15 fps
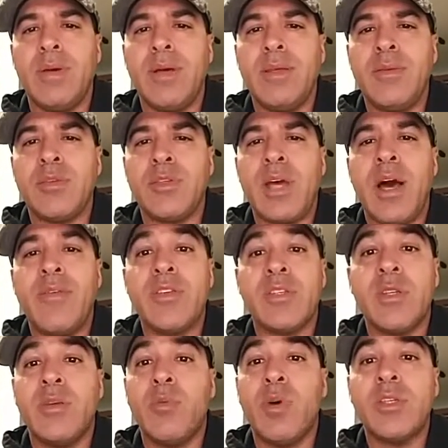it was obvious
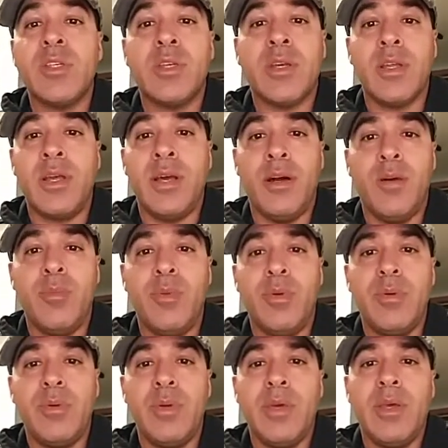that he wasn't going to help.
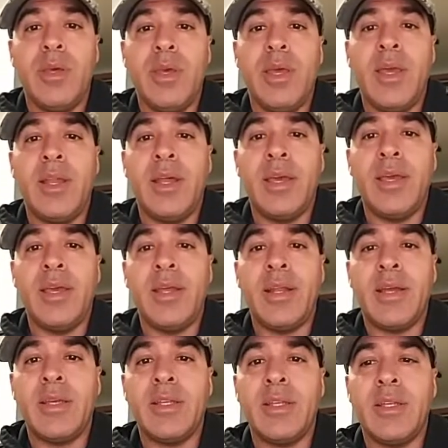And
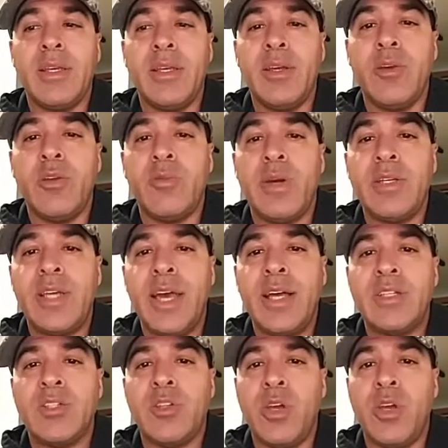I could hear in my dad's